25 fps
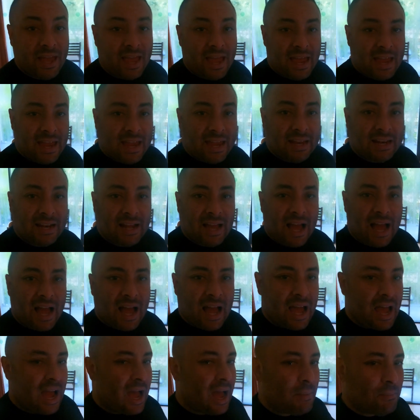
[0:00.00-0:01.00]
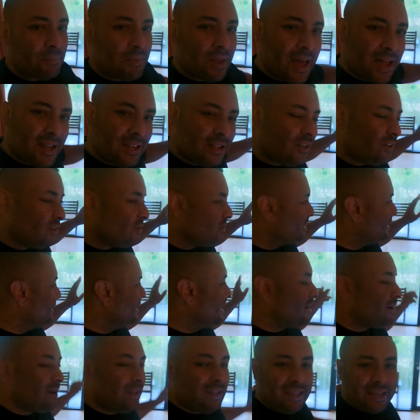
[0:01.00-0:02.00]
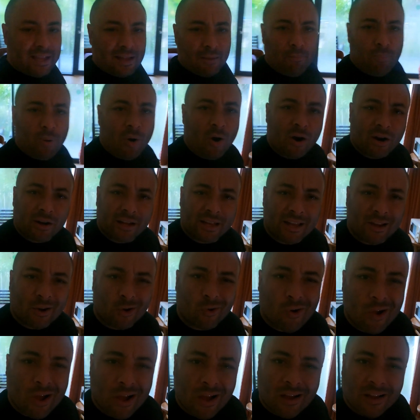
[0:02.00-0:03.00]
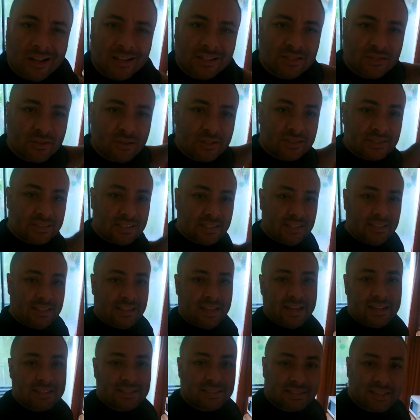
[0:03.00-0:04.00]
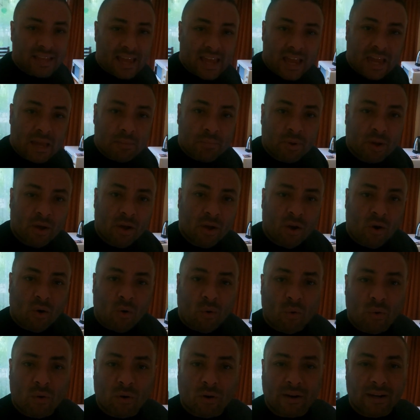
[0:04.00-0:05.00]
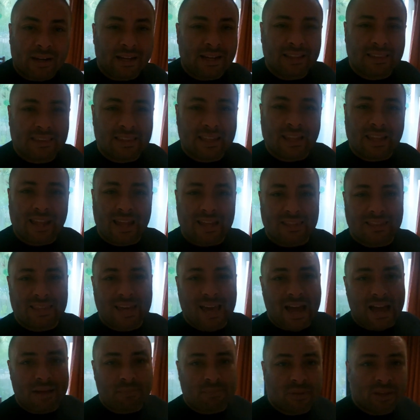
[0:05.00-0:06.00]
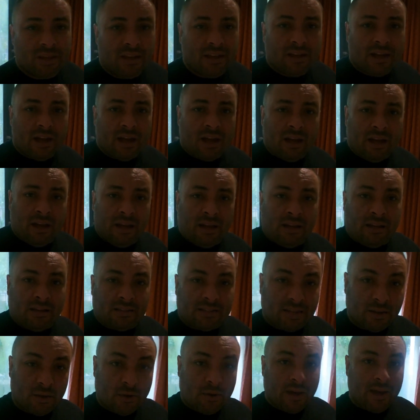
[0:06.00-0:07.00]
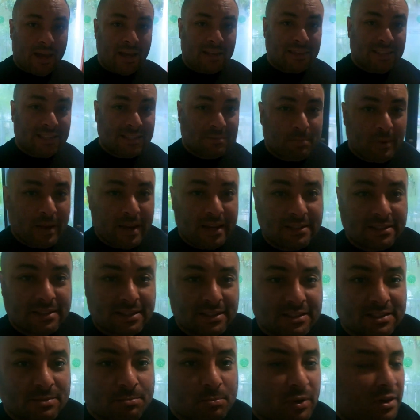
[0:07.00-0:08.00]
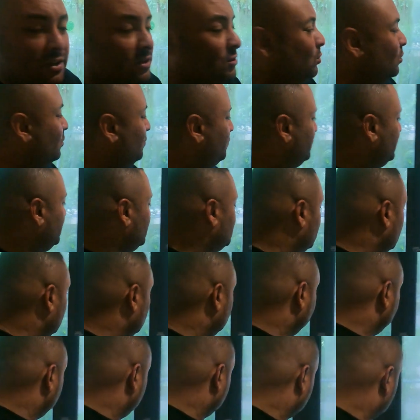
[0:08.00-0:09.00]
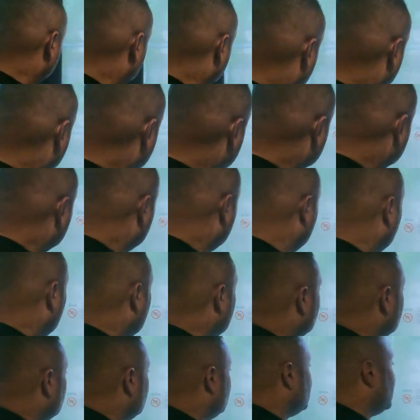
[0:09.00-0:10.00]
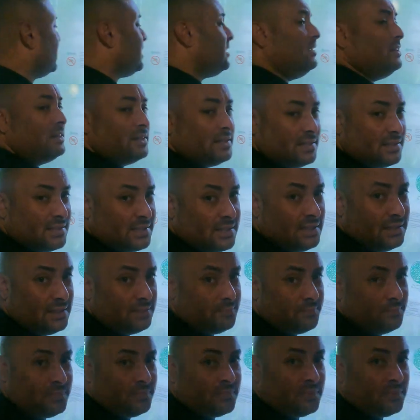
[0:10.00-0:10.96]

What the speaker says: and I'm not looking at it like a parking garage or a city landscape or anything like that. So at this place, this is a pretty cool feature. You take a look and see.